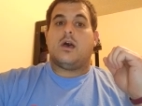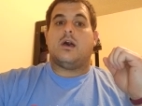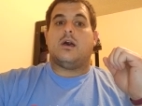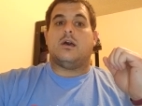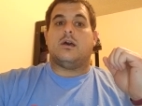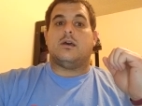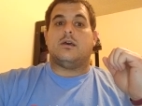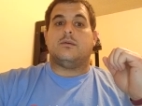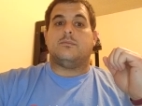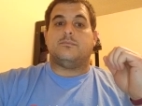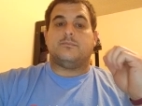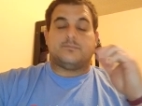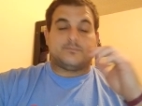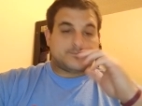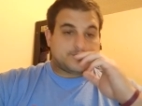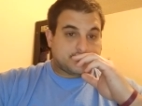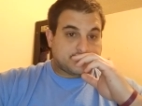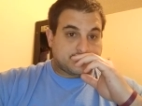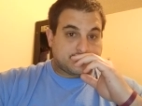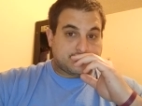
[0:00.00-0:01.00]
Um,
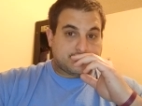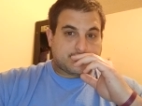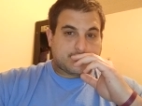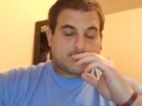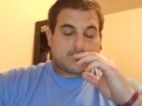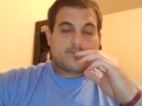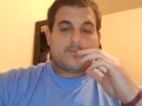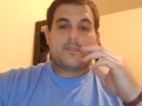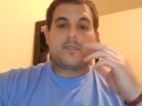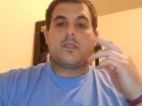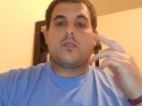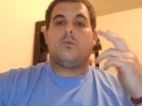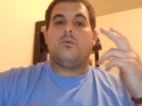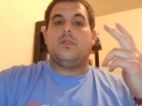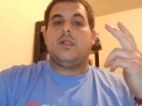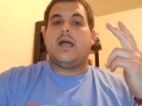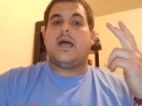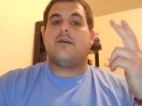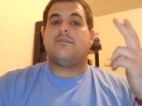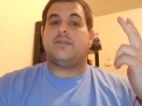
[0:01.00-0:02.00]

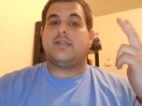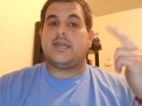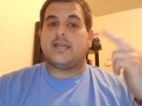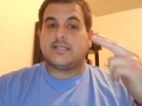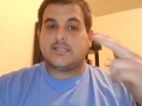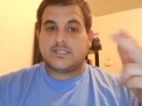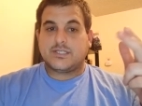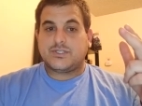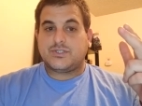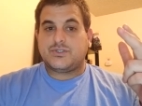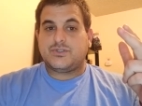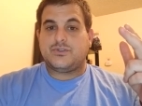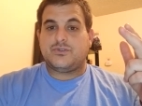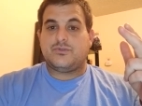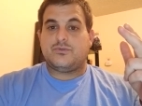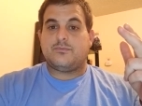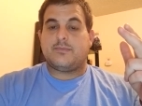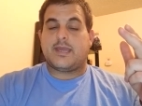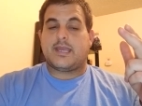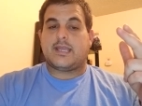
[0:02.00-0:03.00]
we'll have an
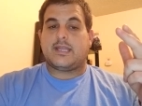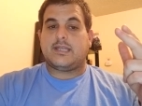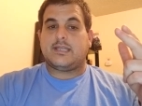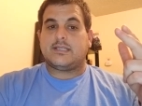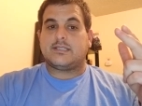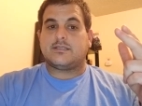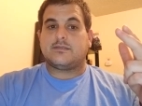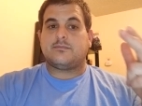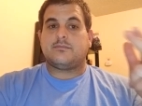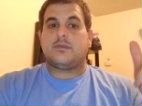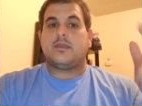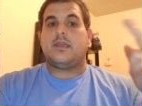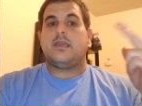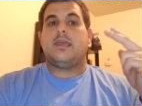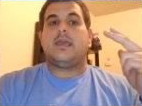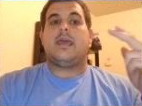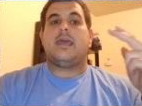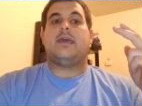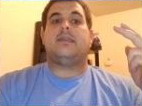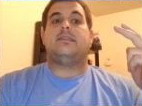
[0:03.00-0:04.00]
SN2 mechanism,
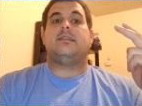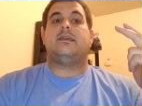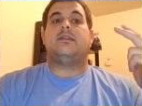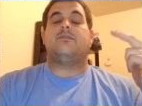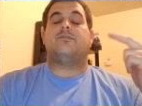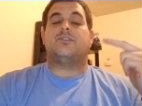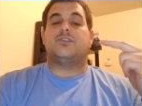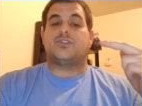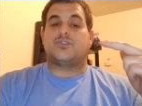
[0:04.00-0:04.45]
and then for